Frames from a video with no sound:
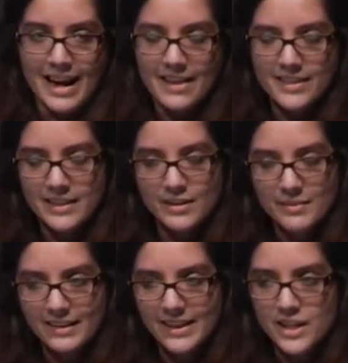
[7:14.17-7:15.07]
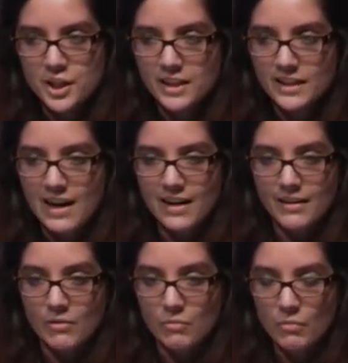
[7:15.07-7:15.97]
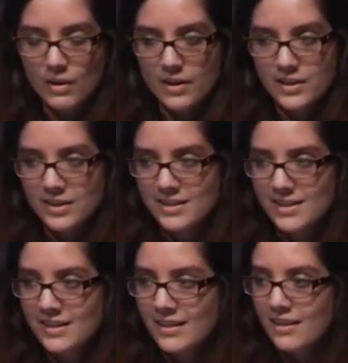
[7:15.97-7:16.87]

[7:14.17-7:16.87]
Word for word: And the humiliation got worse